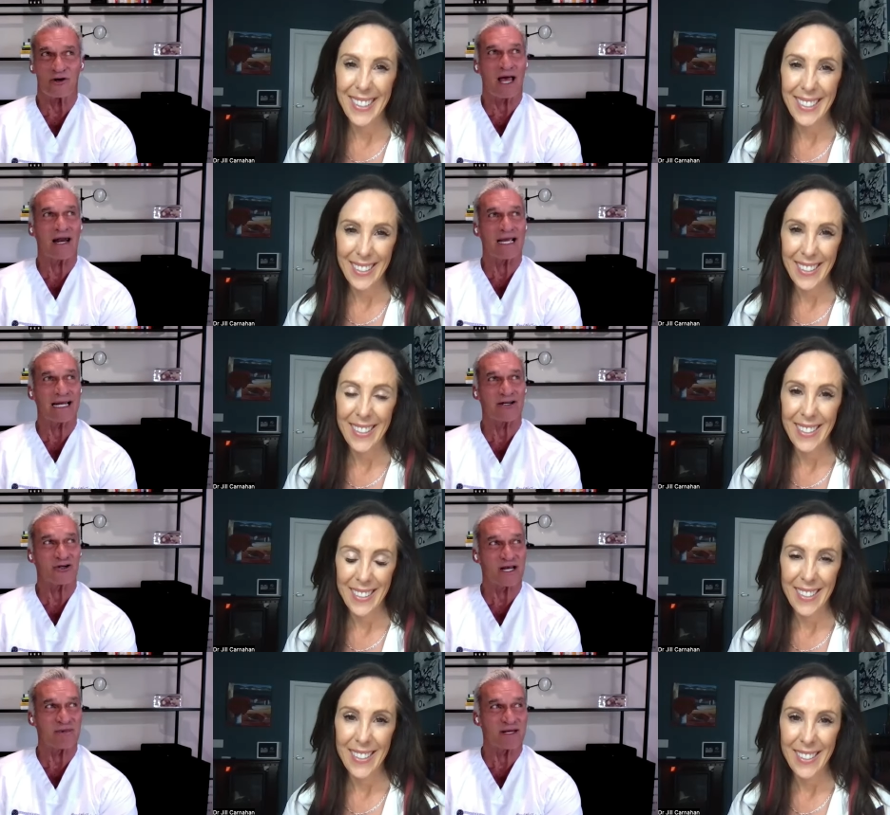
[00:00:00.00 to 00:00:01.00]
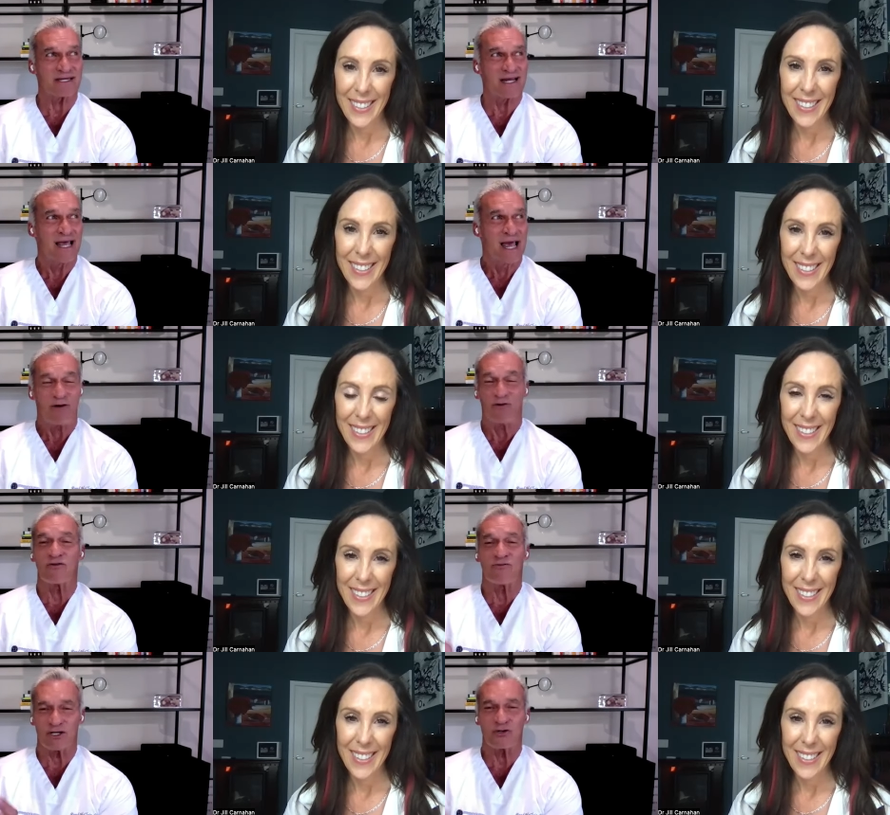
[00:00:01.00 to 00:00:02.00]
Speaker 1: answering how did I get into Chinese medicine? It
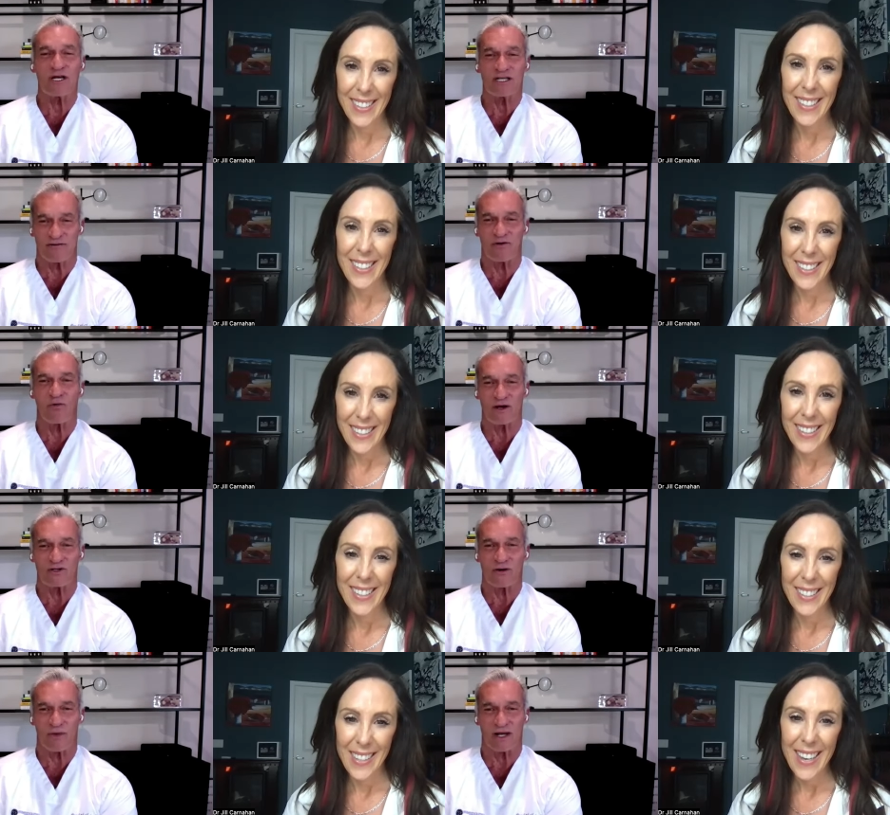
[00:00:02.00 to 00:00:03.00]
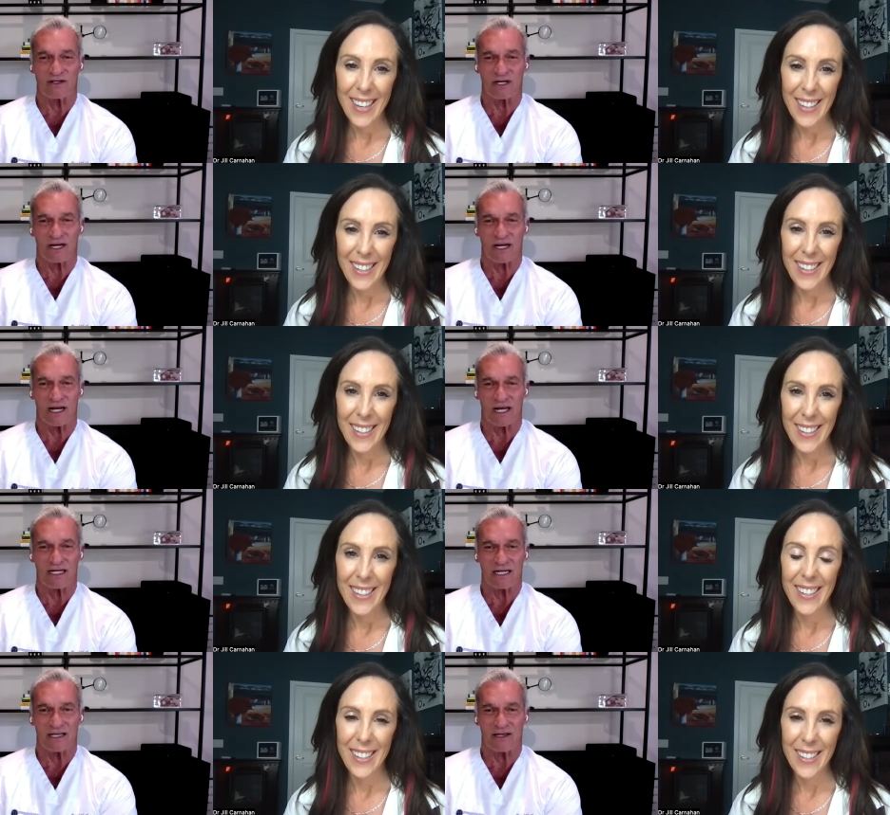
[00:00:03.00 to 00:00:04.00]
was frustration for Western medicine,
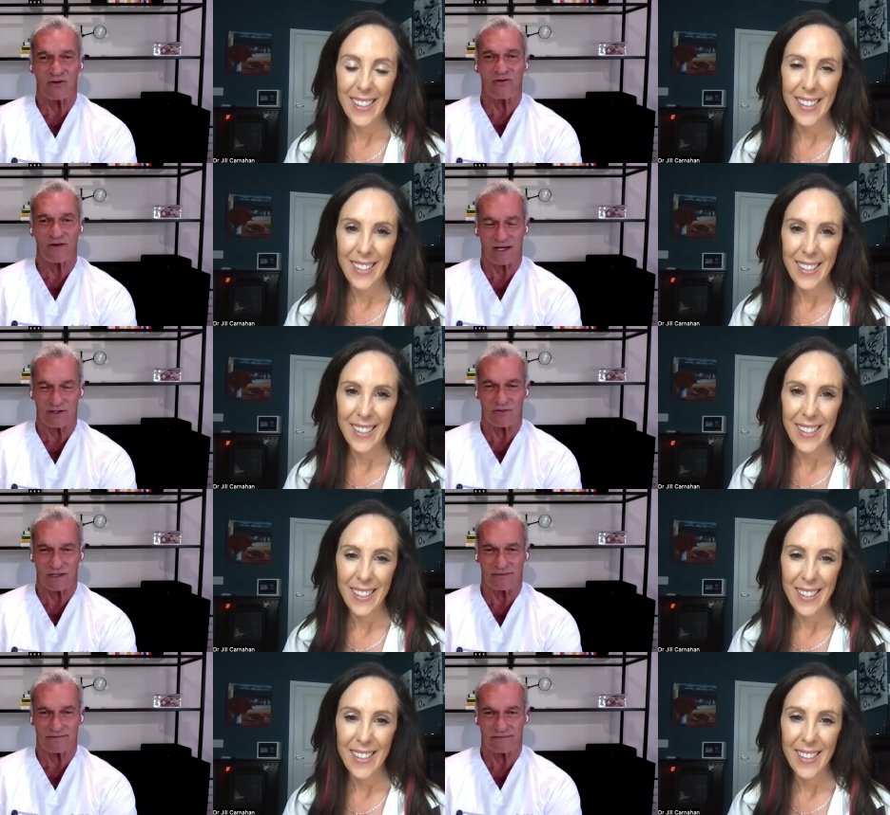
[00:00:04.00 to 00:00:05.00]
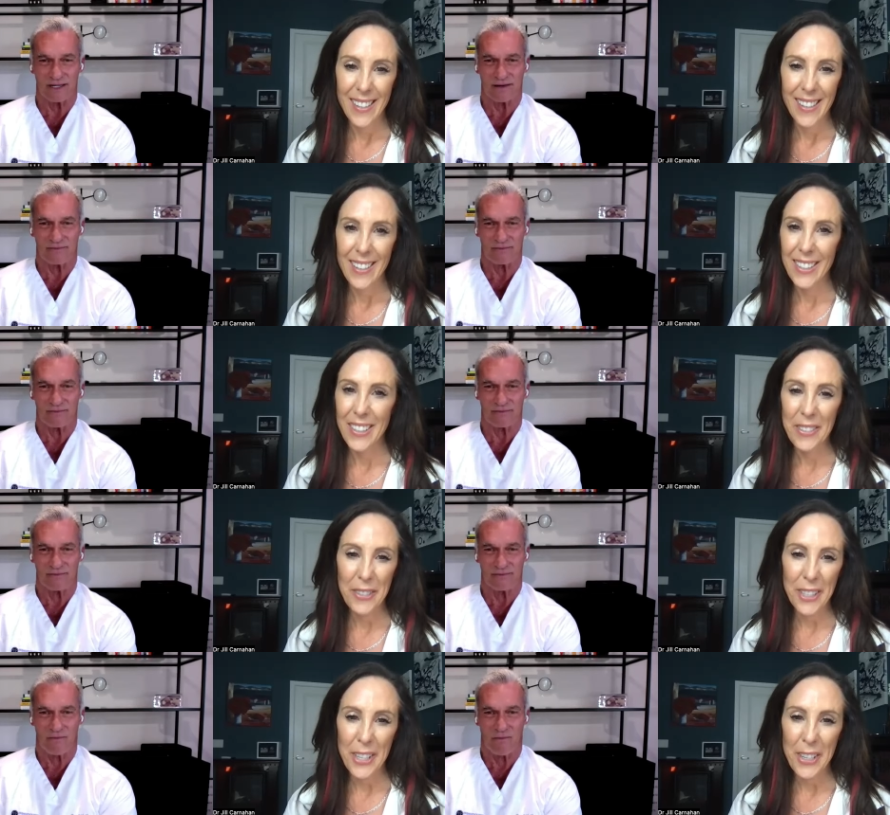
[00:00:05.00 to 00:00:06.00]
and I did it the old fashioned way. Yeah.
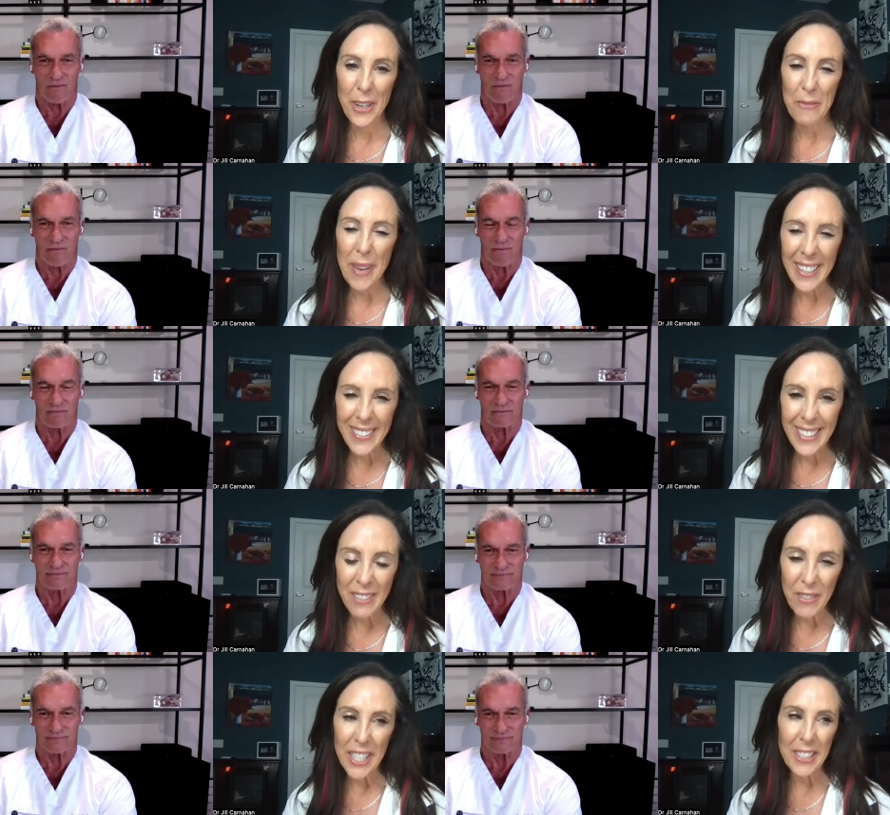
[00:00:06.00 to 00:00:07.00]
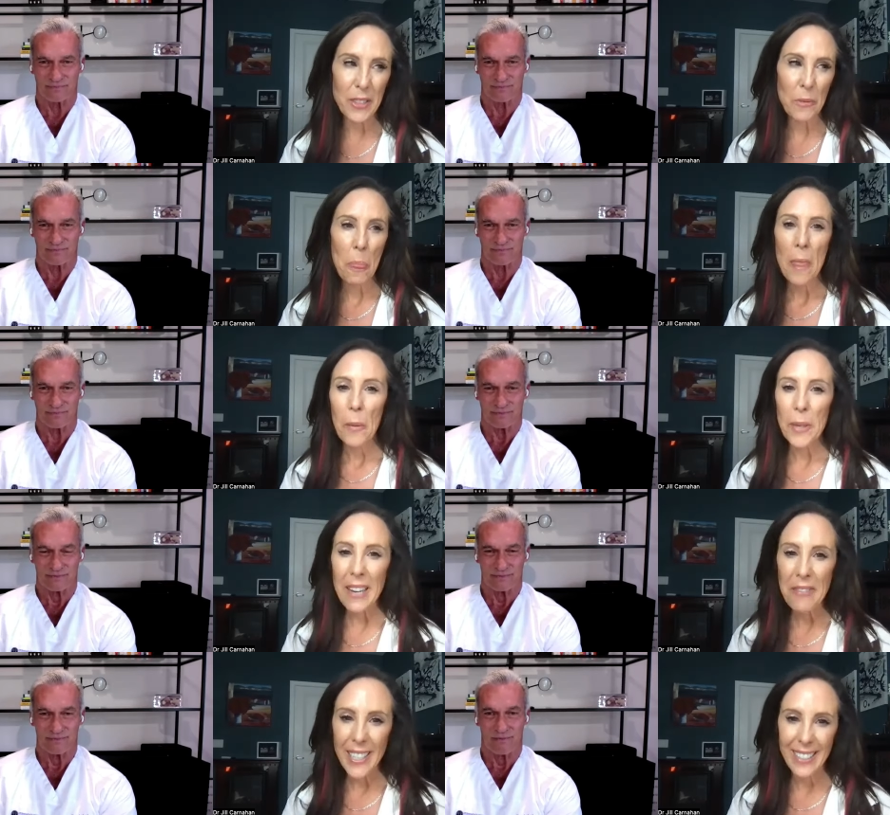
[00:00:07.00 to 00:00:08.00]
Speaker 2: Are you amazing? Because what
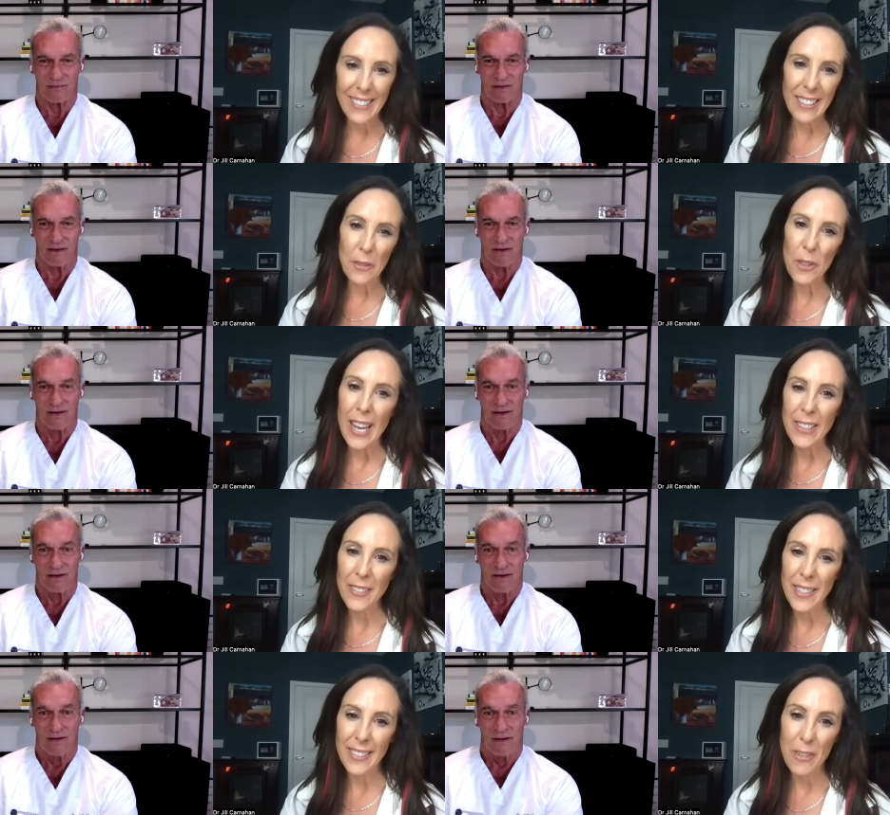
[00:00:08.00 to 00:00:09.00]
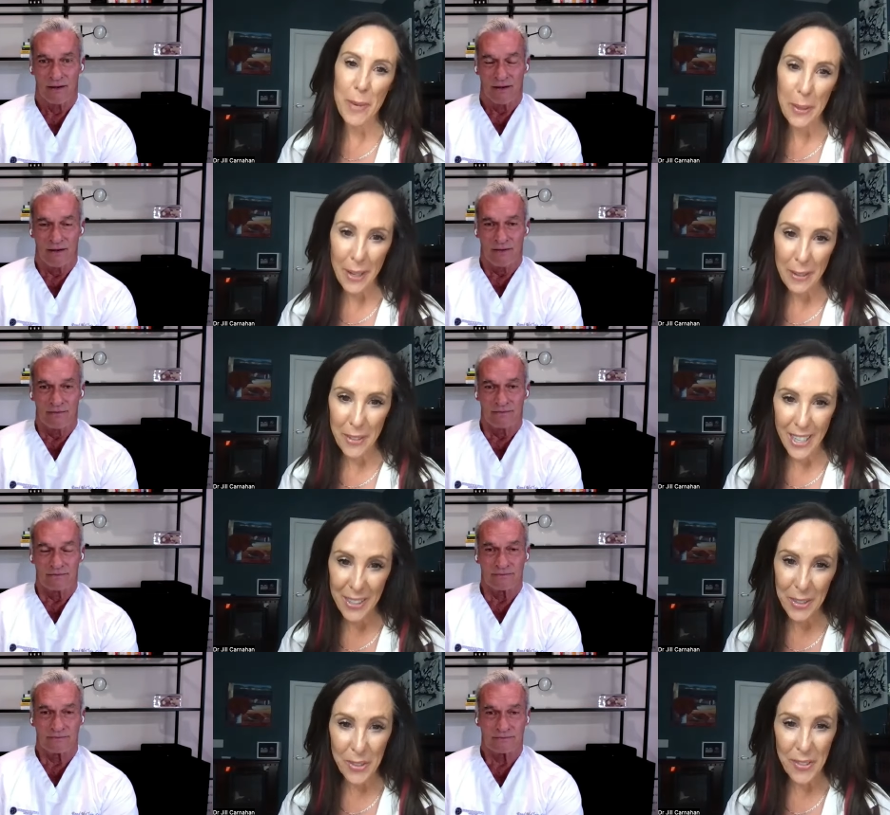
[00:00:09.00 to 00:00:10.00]
I find is these philosophies that have been around for
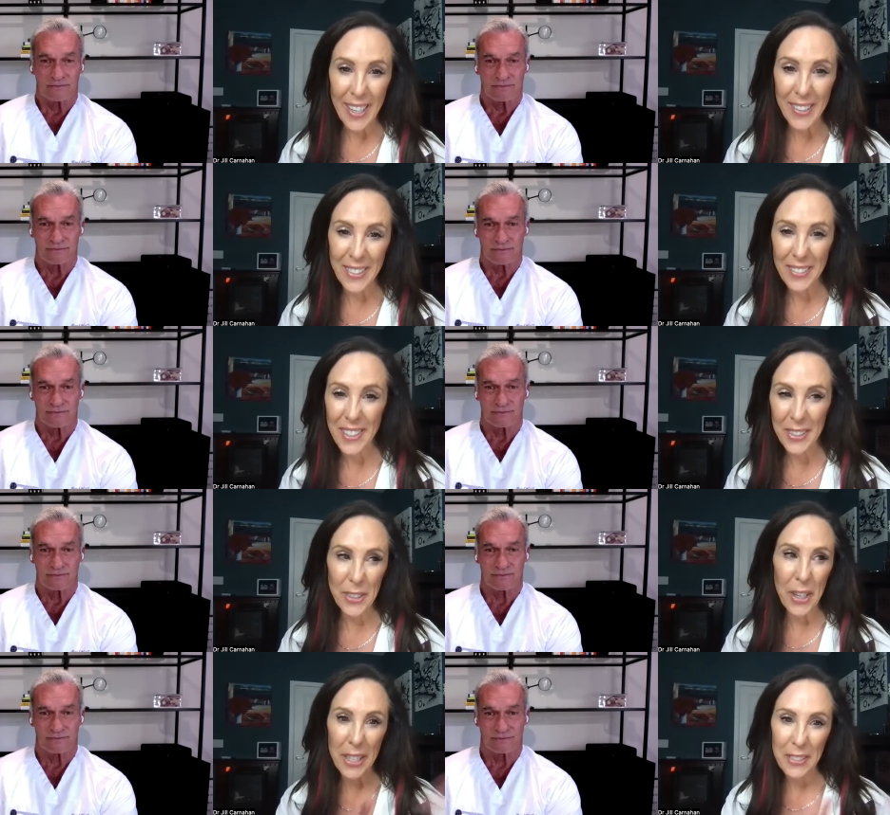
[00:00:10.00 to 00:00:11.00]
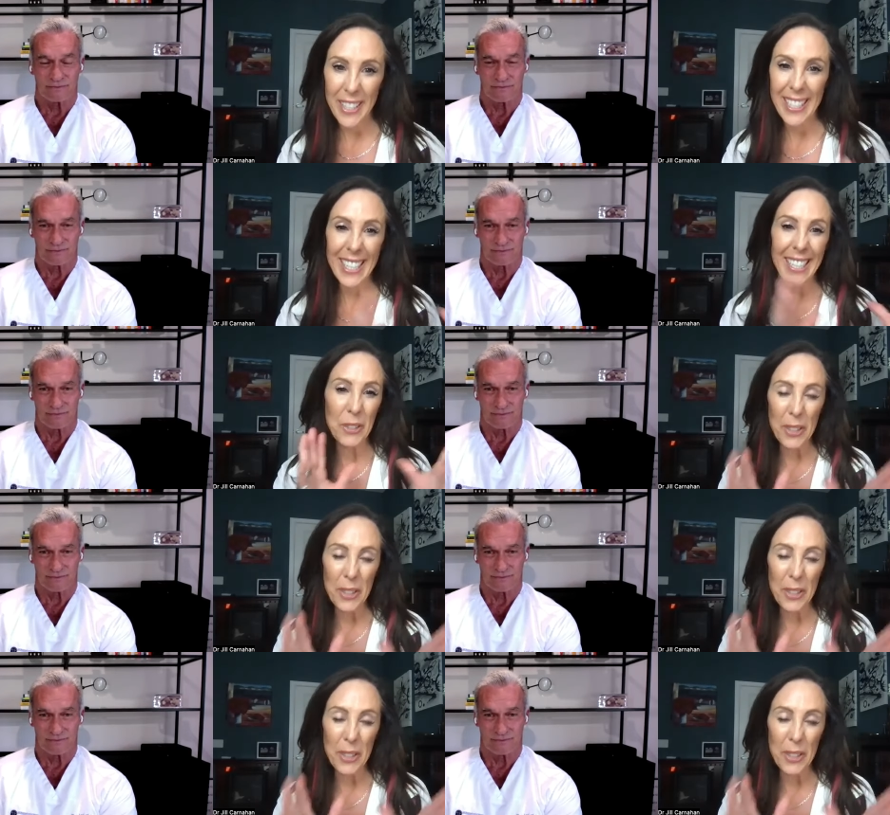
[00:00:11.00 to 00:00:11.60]
hundreds and thousands of years, Ayurveda,